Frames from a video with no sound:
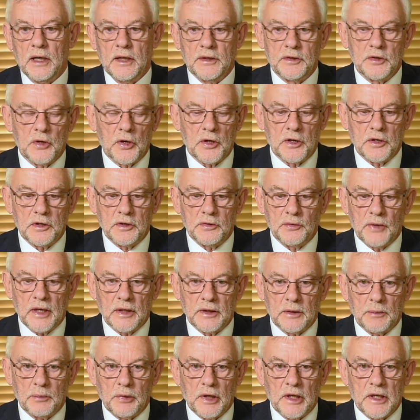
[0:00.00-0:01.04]
dotted
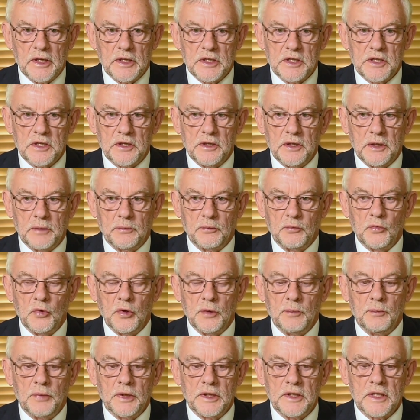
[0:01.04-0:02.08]
around the place that
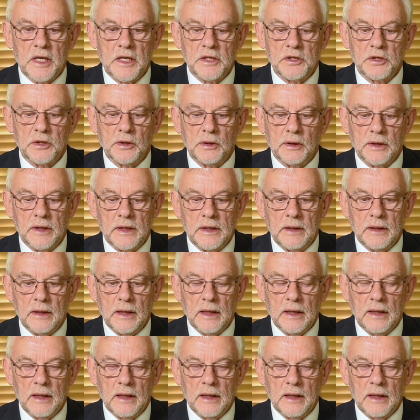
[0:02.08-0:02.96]
would potentially